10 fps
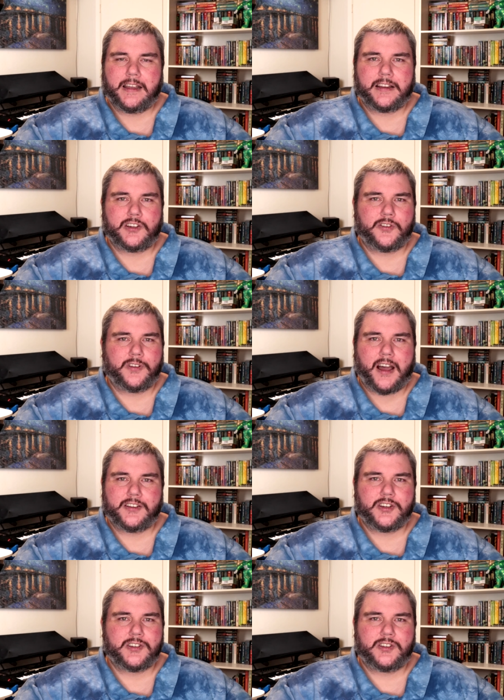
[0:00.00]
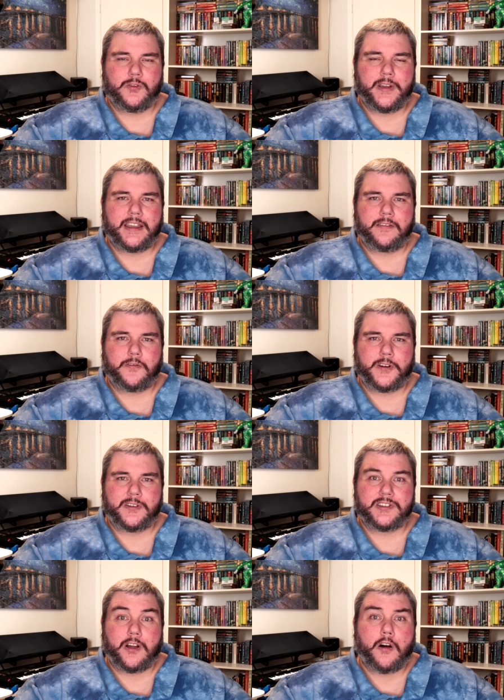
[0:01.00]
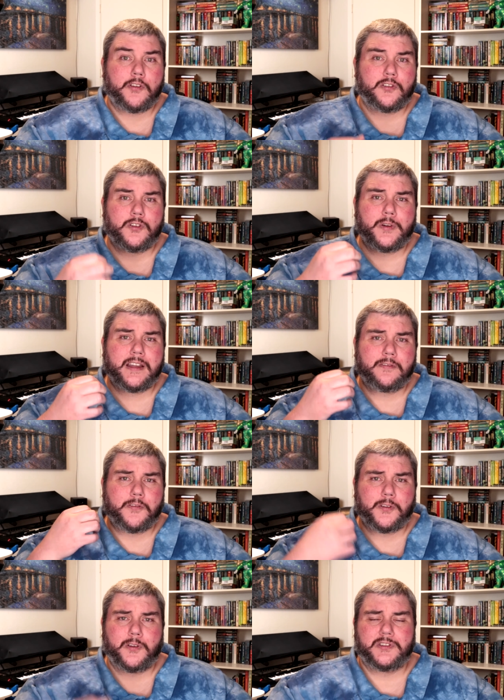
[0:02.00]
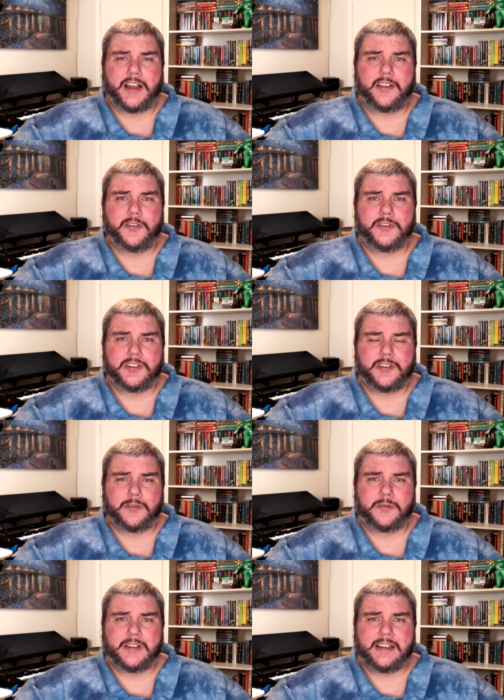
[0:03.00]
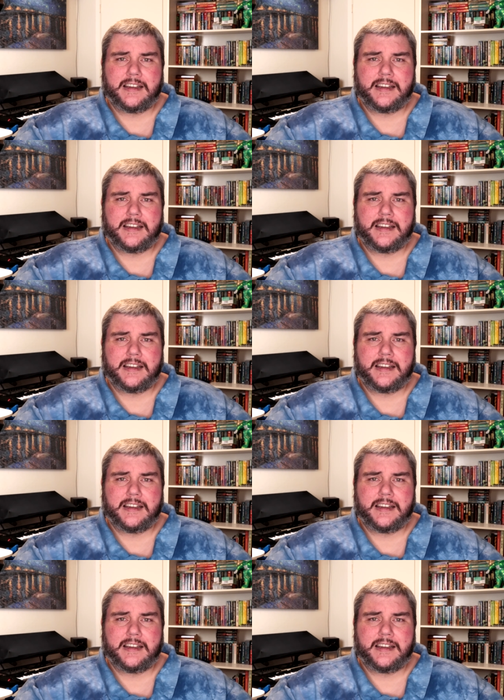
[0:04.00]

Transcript: because you're not just doing it for yourself, you're doing it for those others too.